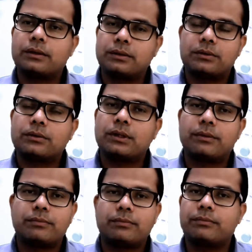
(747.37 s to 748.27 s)
you know, they
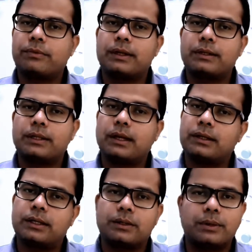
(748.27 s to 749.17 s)
felt
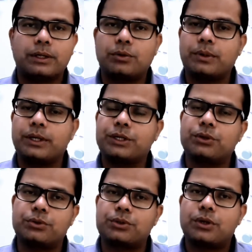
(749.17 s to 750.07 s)
that need to be
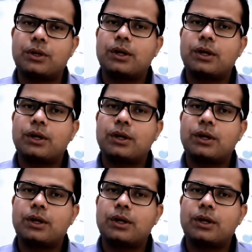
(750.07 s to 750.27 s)
reduced.